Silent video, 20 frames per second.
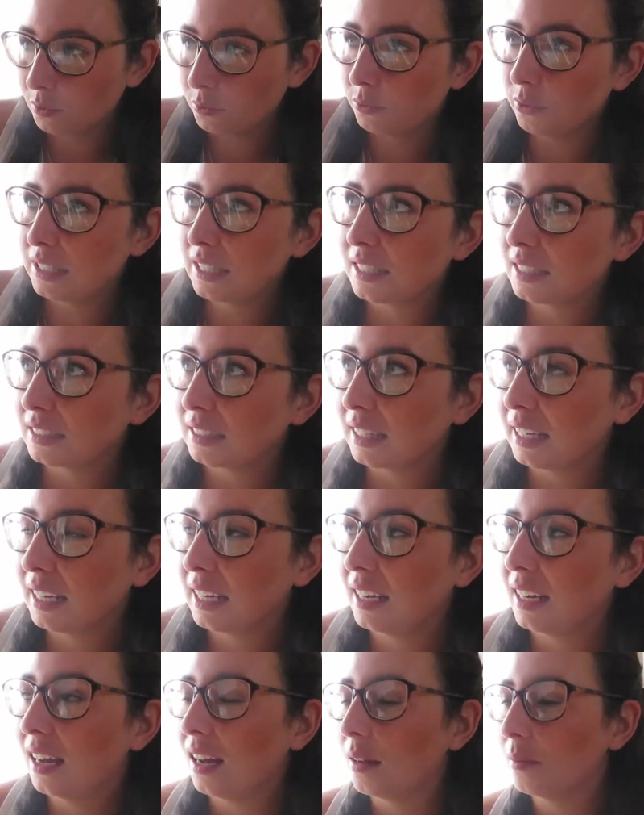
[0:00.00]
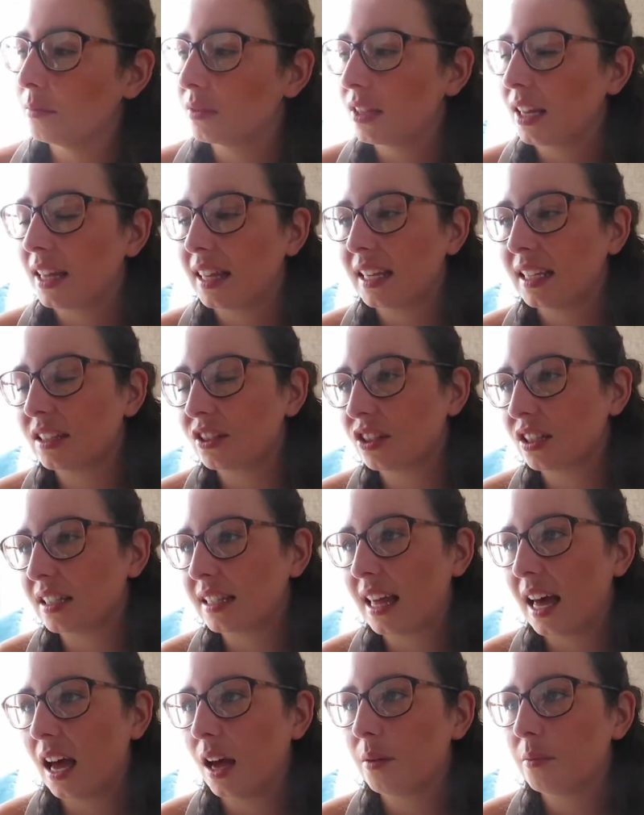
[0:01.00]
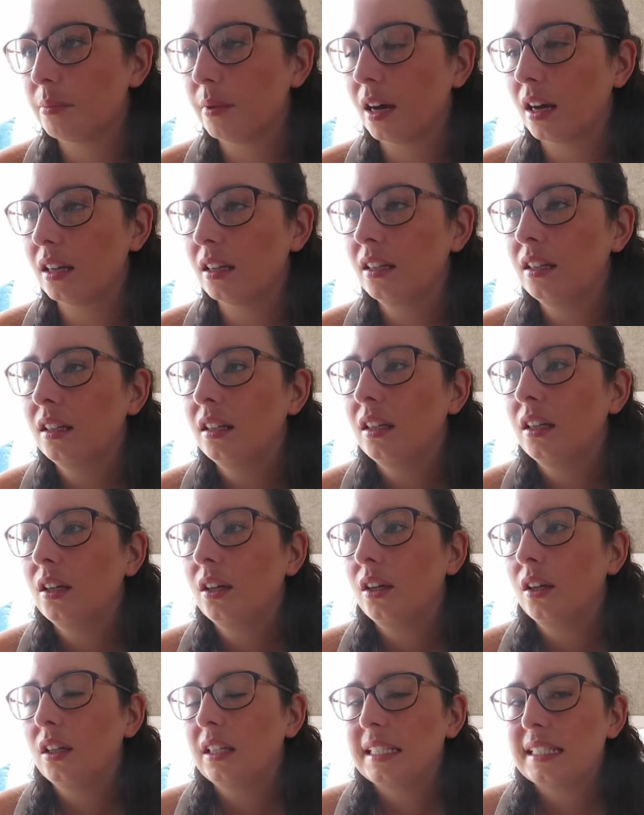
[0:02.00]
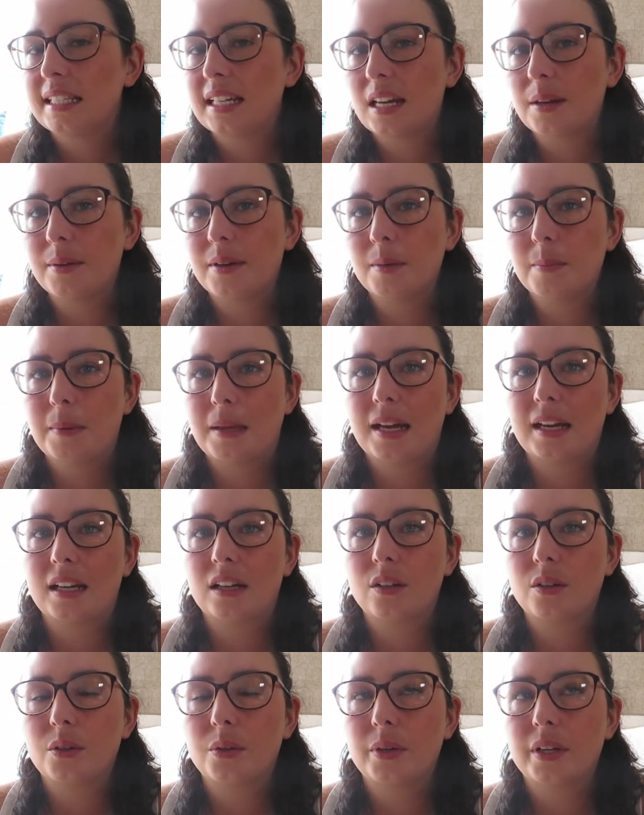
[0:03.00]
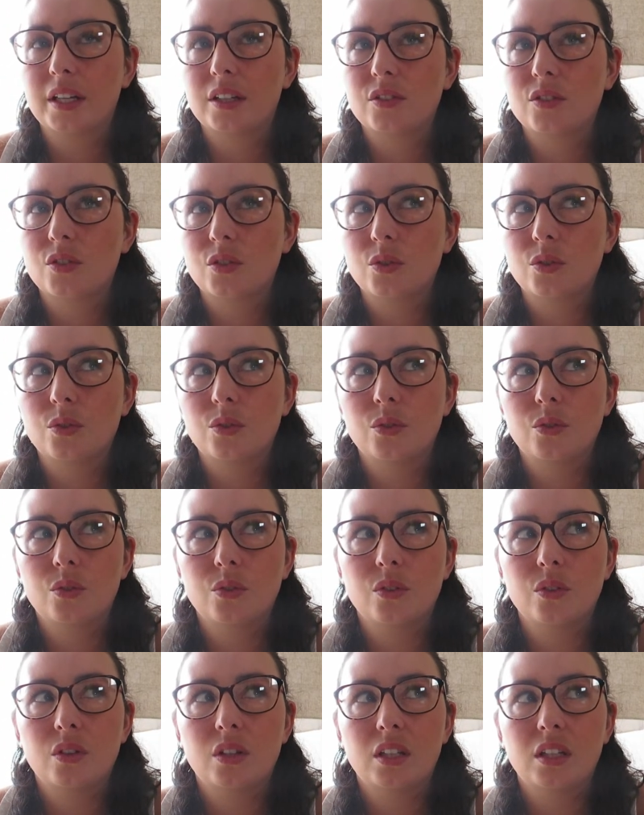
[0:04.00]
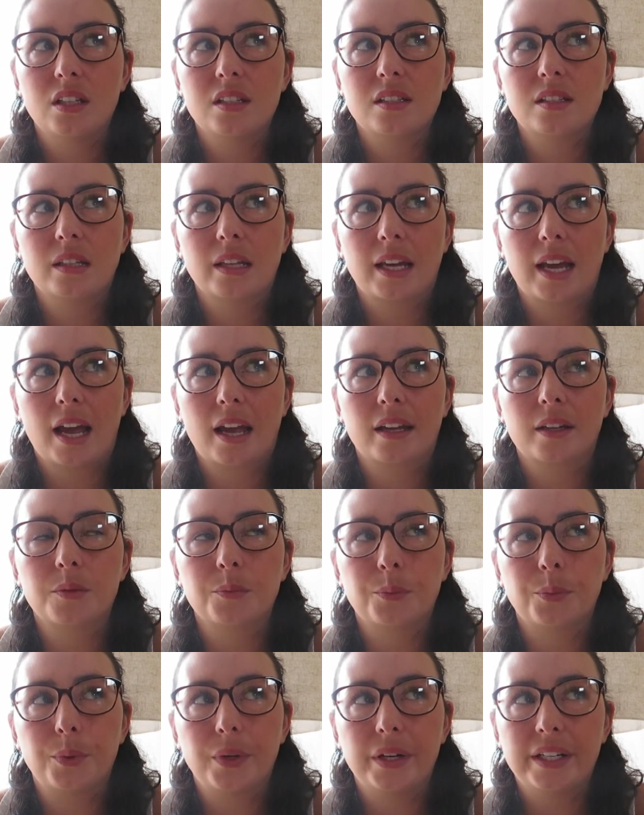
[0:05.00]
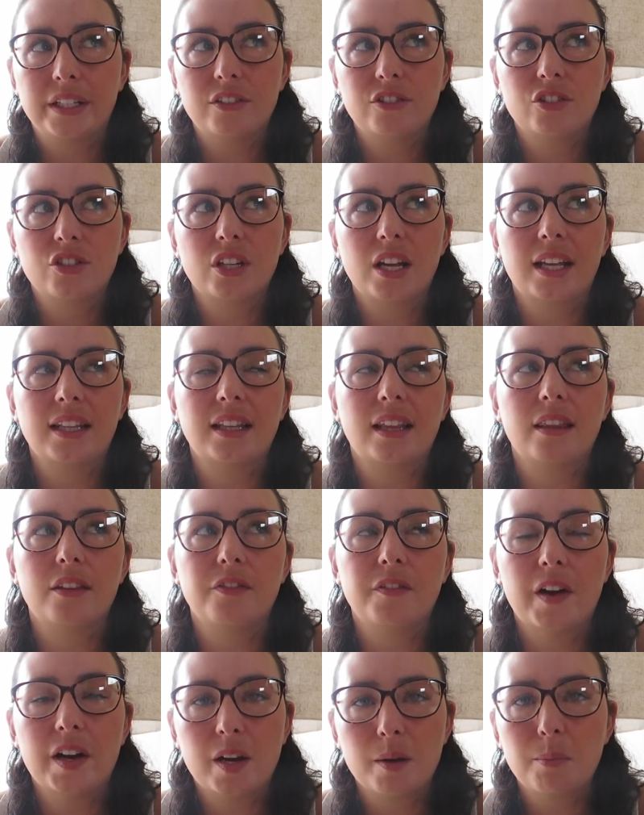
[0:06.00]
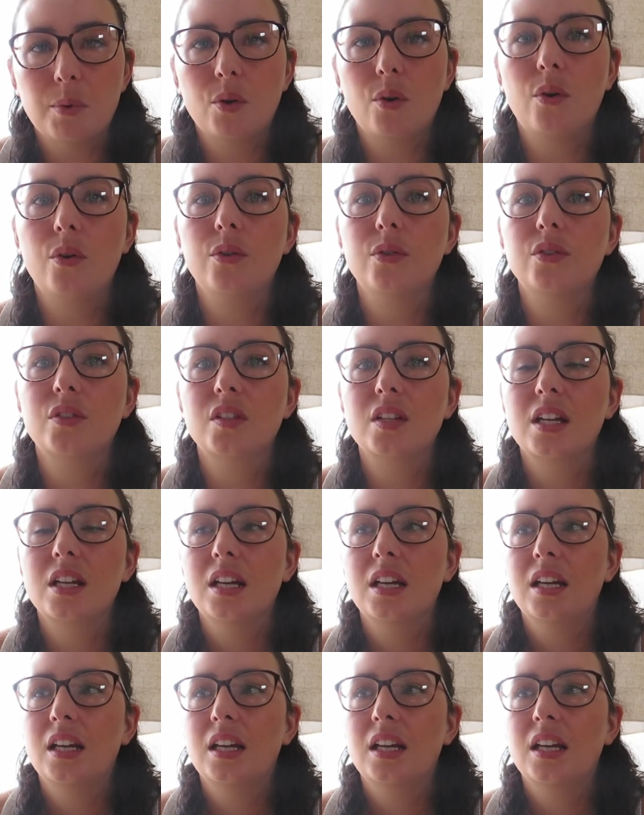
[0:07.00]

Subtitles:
recently, so I think it's just that. But today we're planning on going to the Slojakin Bridge and then the ferry pools,